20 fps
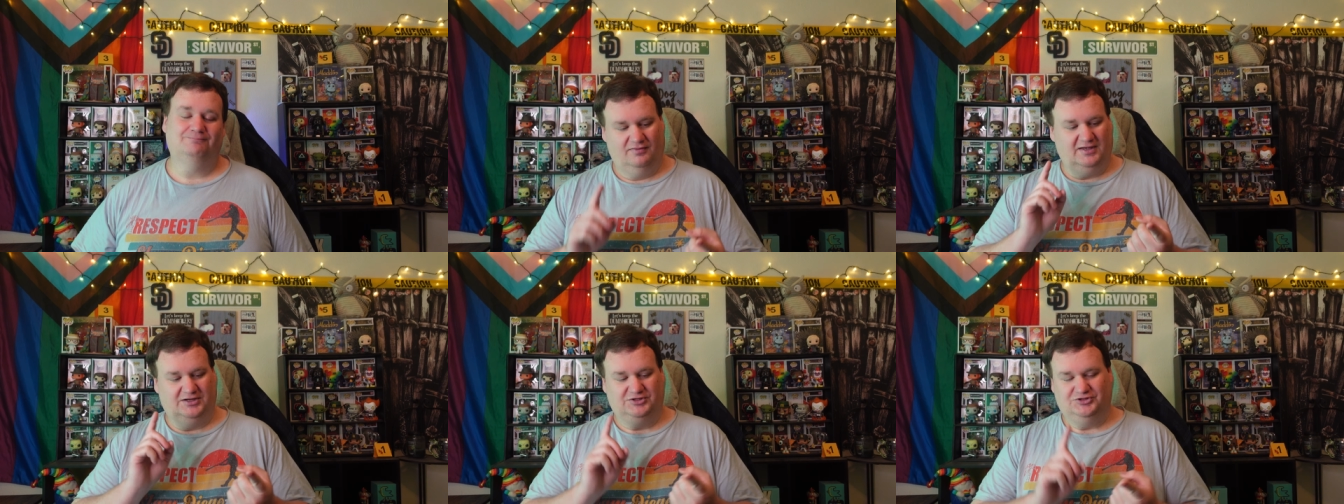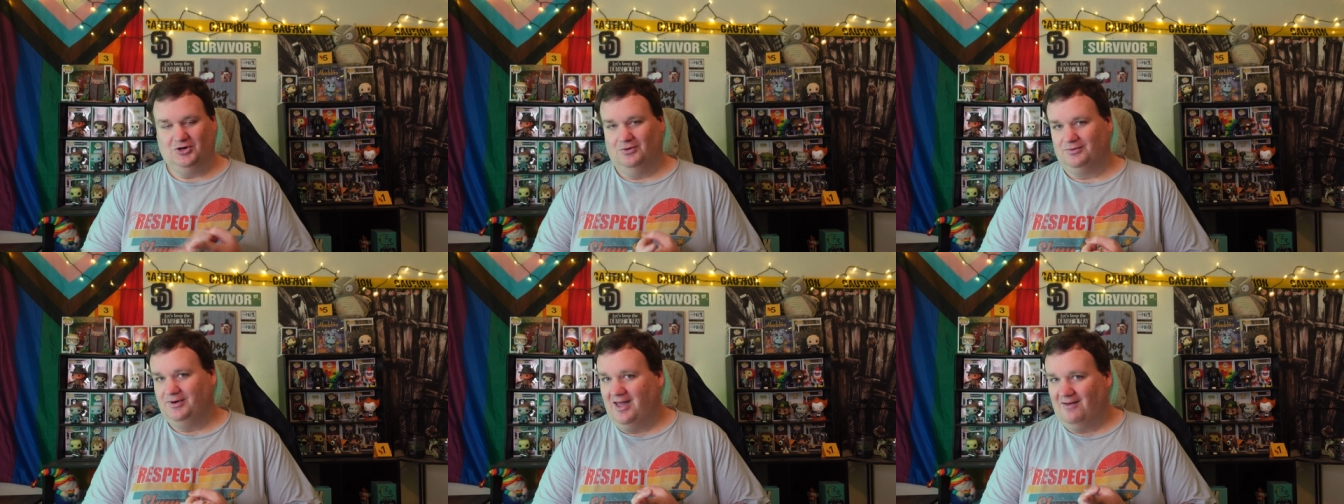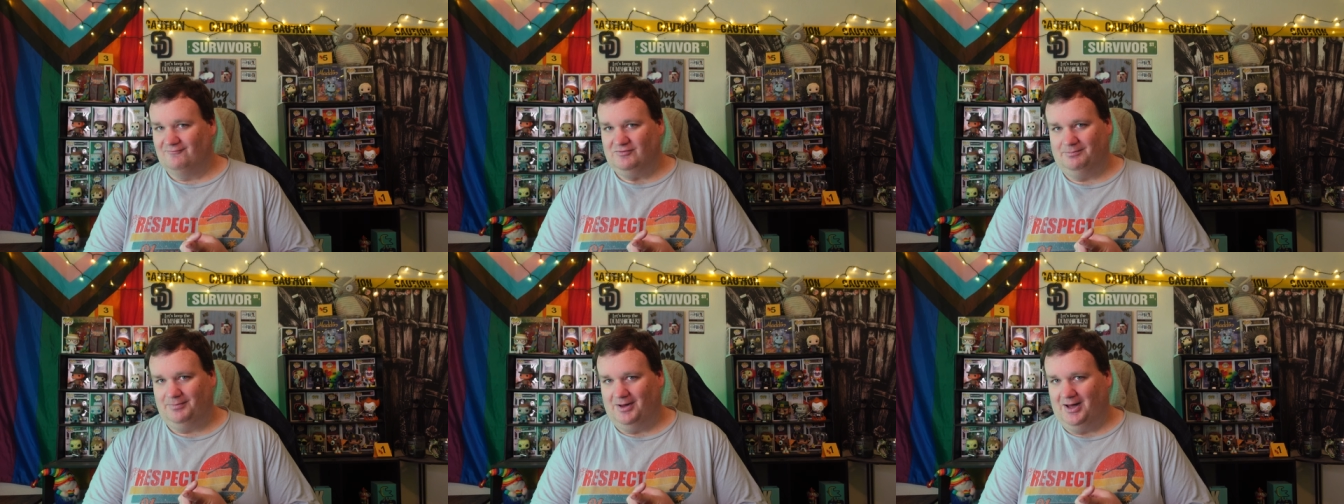They don't
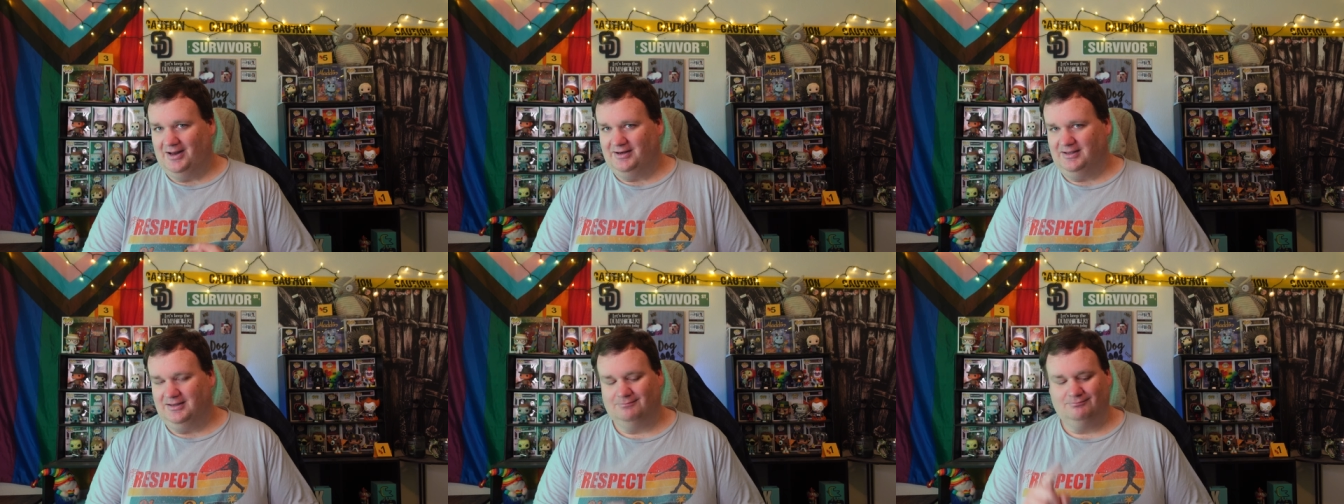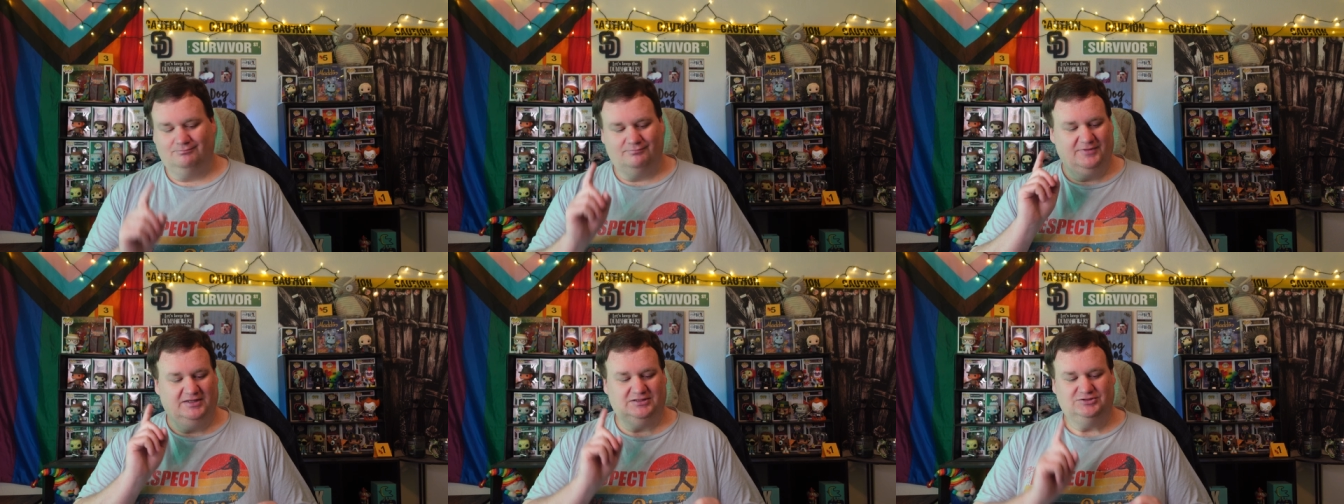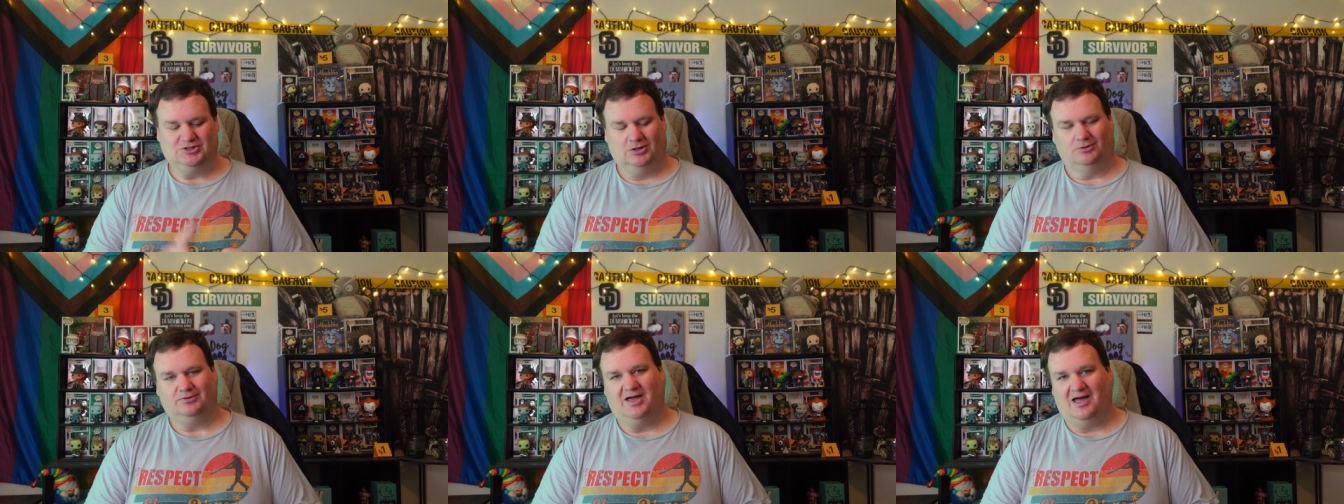have a body. They
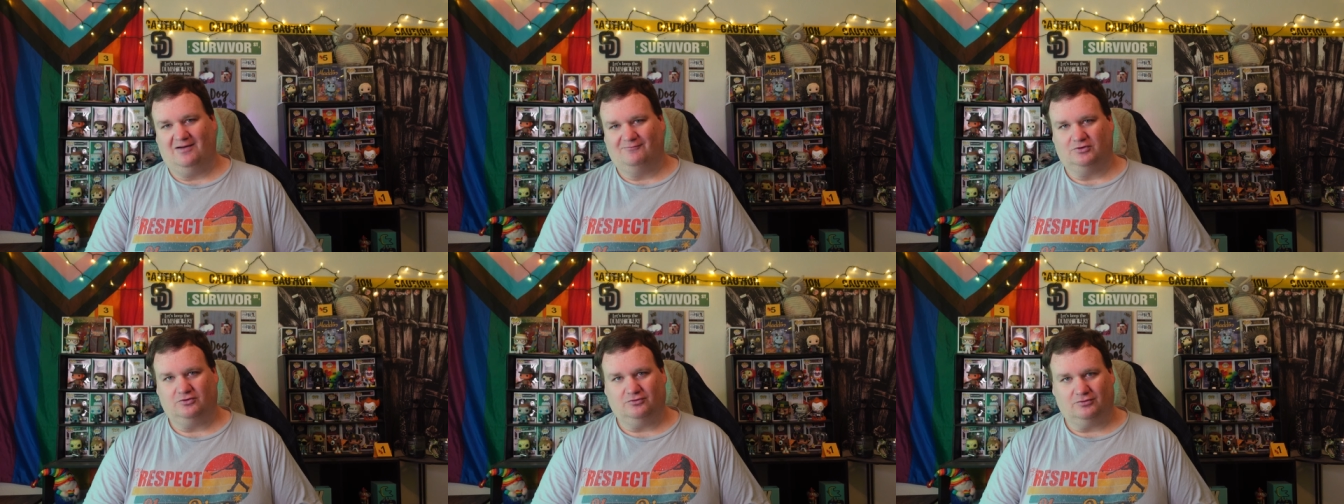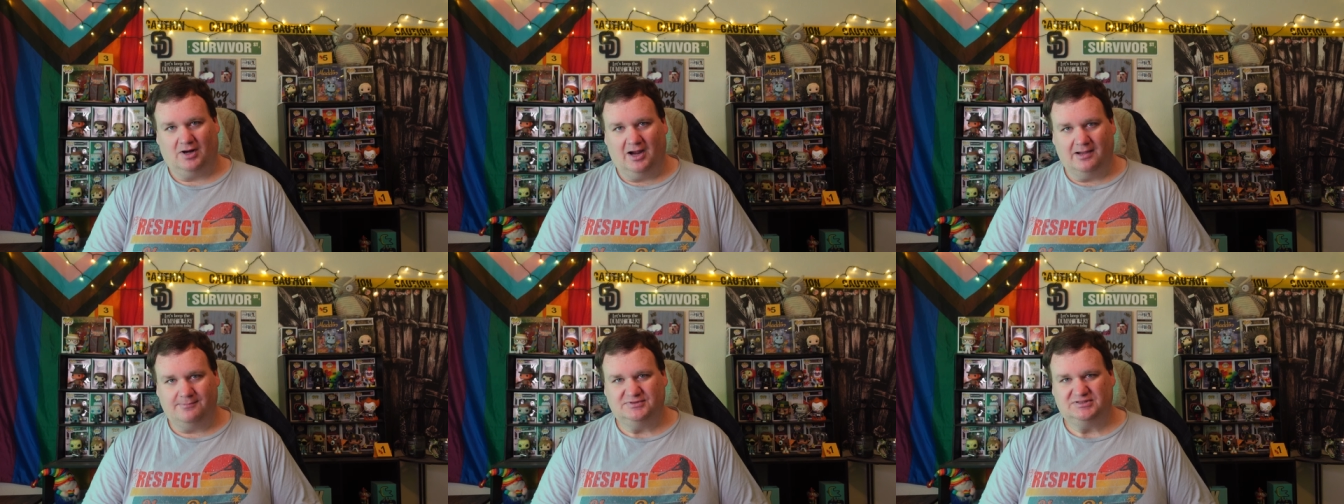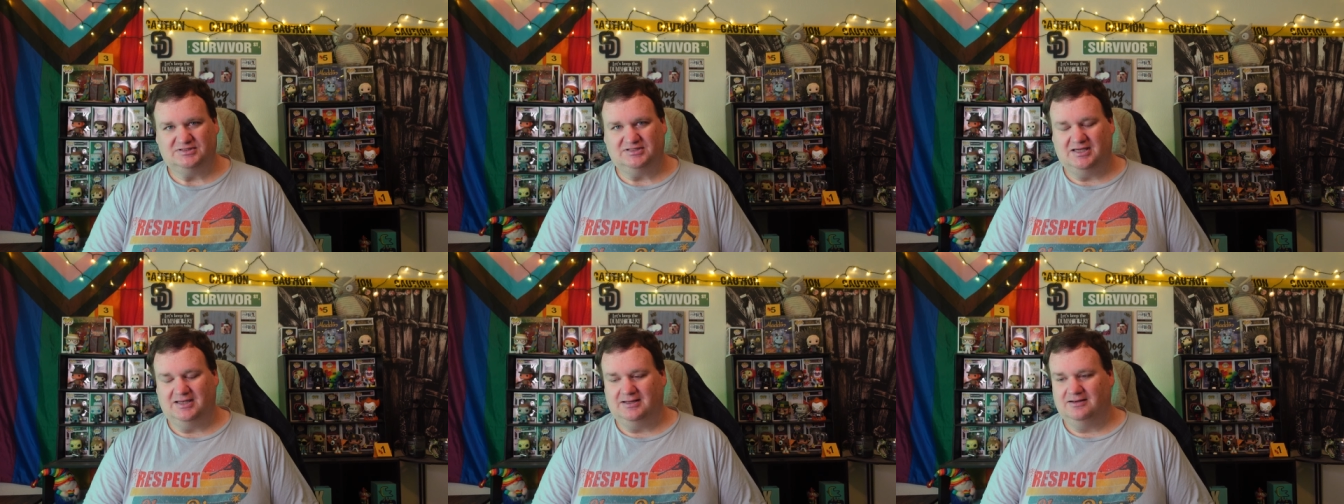don't have a crime
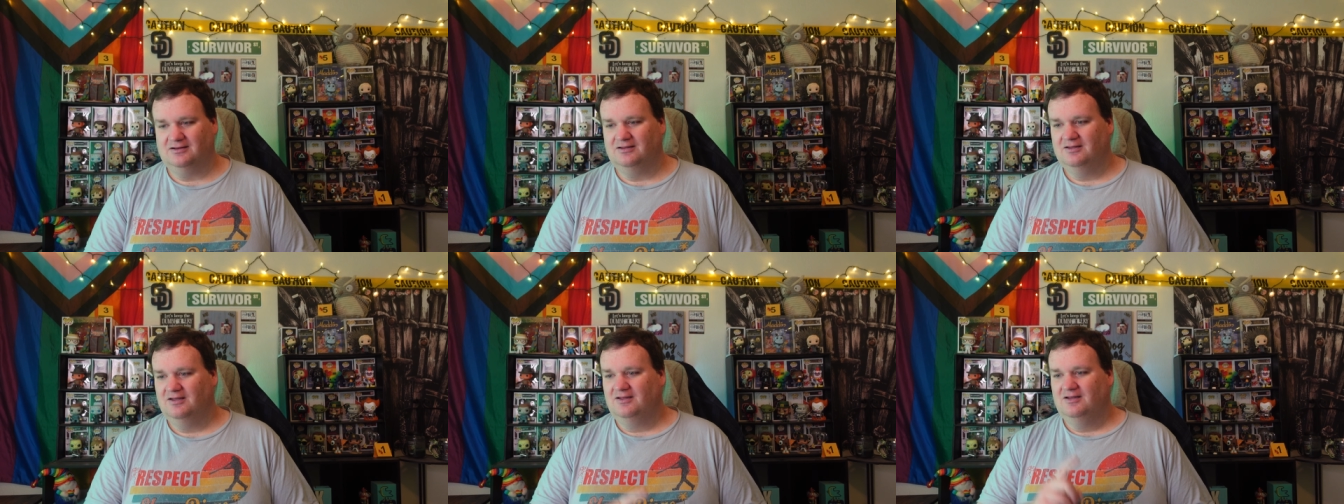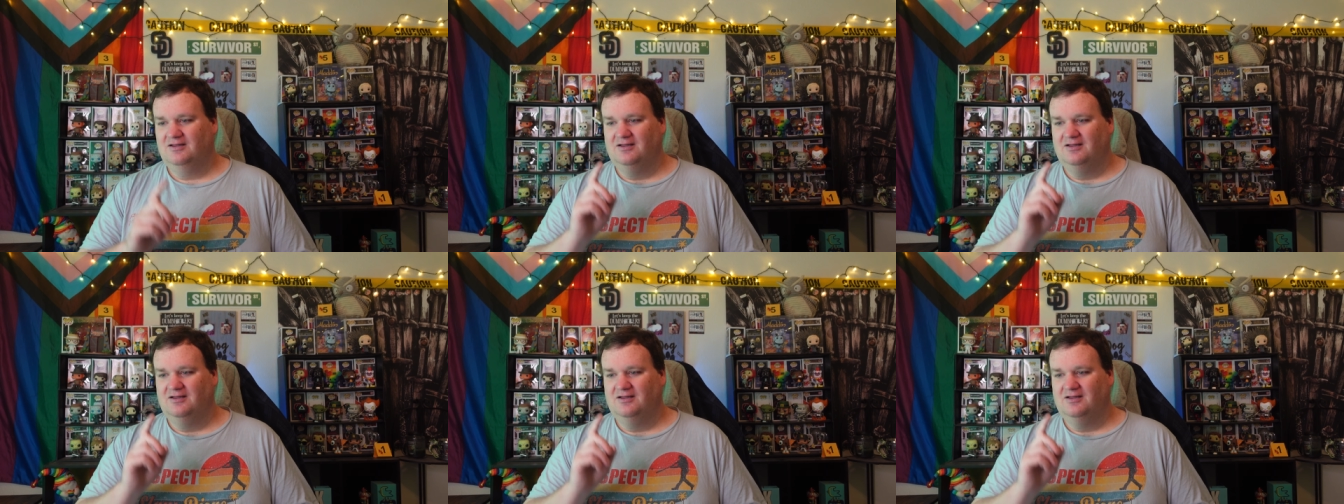scene.